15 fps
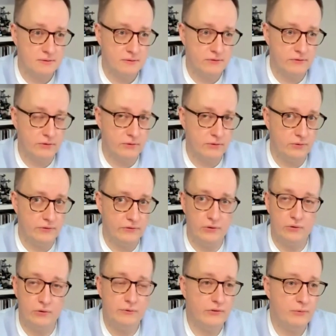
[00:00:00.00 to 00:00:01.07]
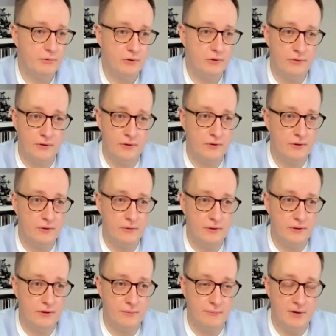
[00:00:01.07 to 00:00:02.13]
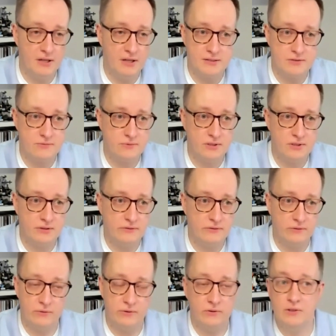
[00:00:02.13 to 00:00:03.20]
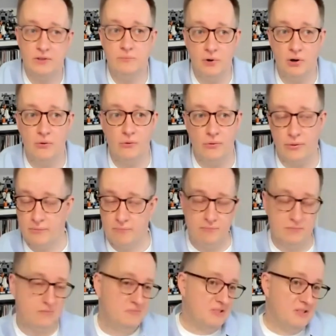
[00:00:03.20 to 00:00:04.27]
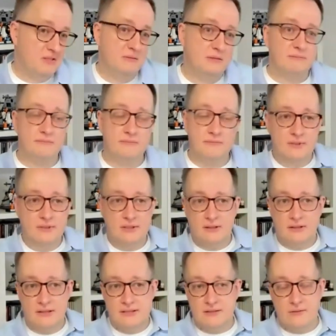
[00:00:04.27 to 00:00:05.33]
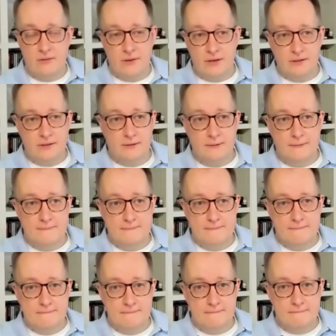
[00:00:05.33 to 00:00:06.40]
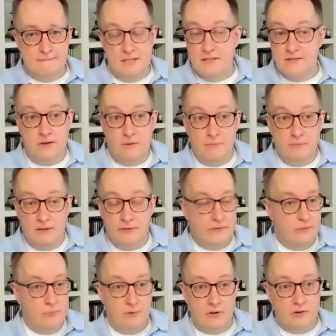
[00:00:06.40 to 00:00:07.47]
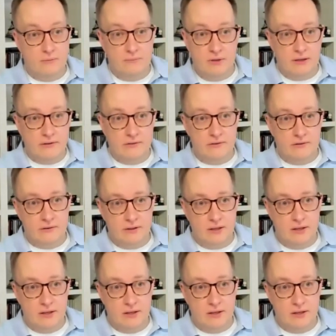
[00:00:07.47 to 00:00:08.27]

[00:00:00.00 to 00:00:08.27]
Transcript: So it's always about the balance, really. So you need both. I mean, that's the thing. It's complex. It's super complex.